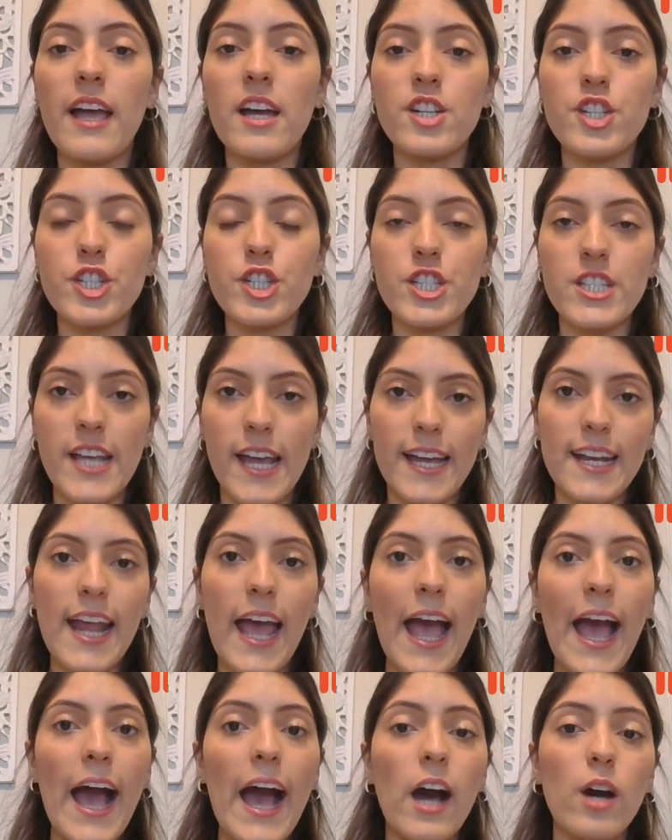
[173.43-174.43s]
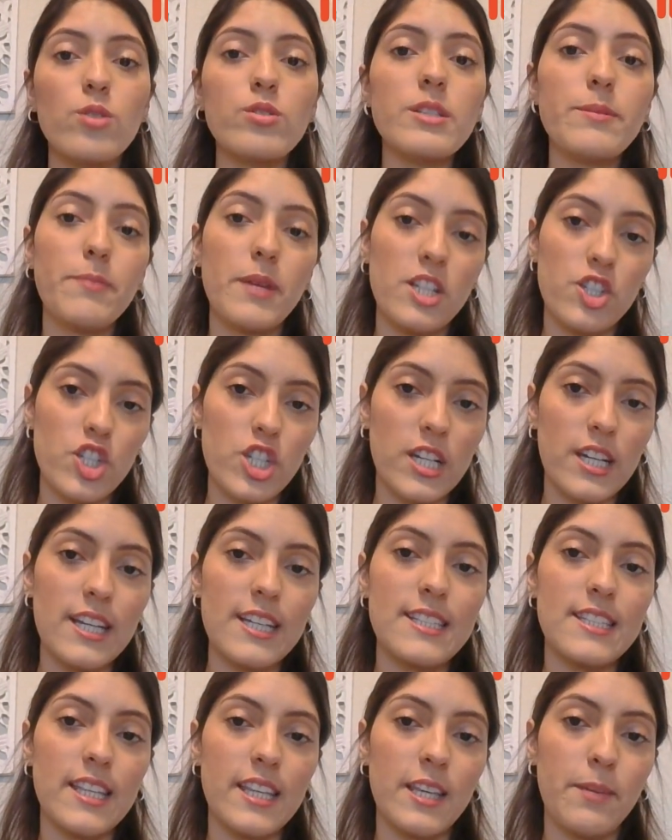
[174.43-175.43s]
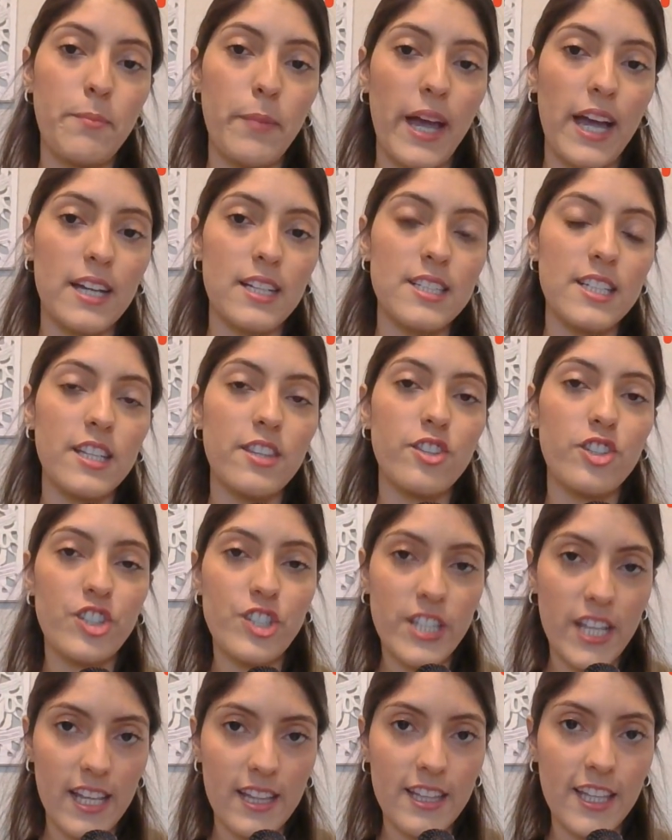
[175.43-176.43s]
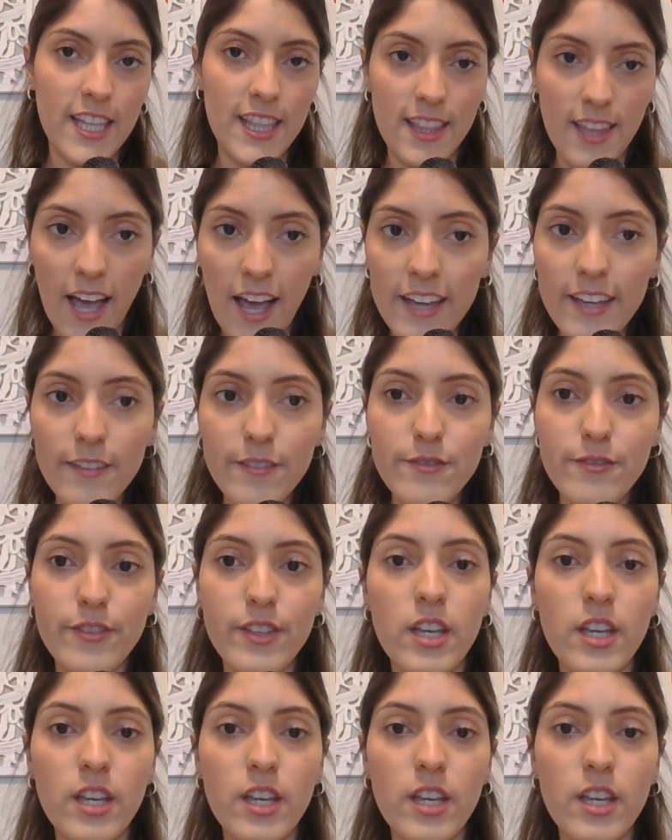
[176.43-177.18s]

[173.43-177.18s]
understand how dementia is impacting their daily life.